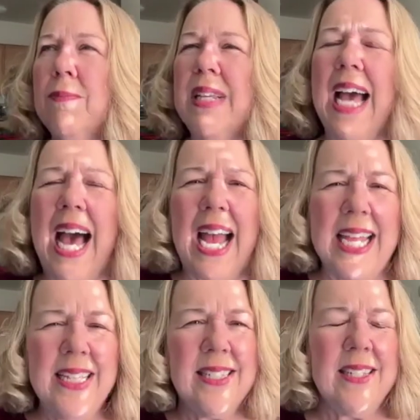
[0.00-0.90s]
guy,
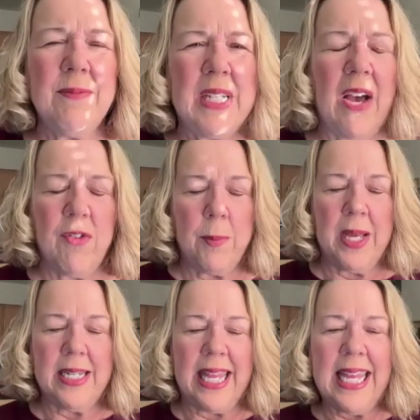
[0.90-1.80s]
he's in
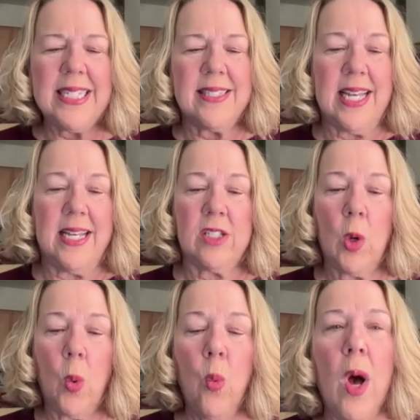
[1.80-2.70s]
government, he says,
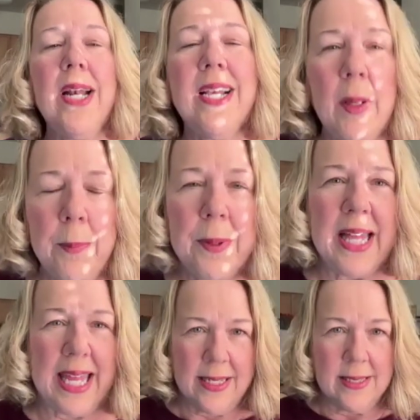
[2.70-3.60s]
"One
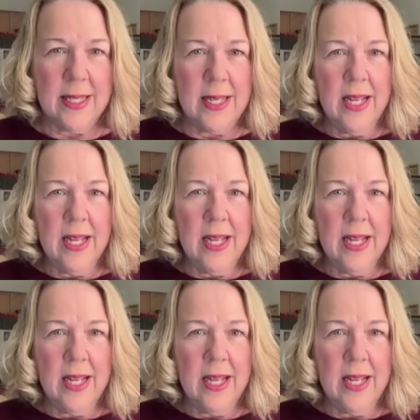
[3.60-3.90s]
complaint